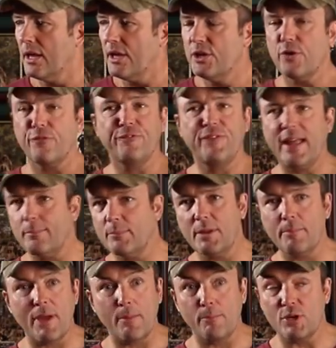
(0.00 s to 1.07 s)
your family
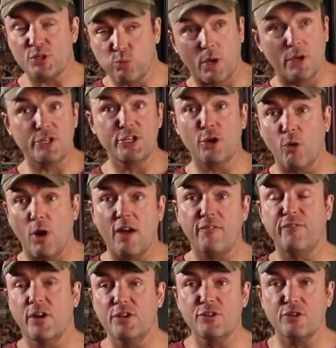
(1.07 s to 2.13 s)
members, while you're
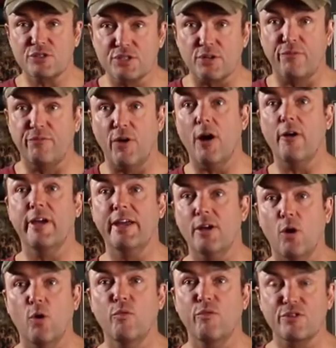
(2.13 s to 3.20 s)
off on your safari
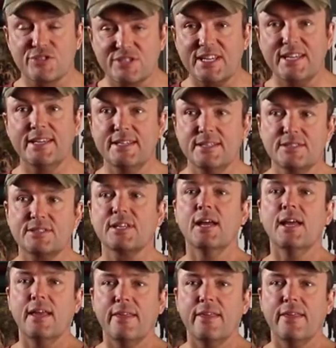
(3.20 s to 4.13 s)
overseas,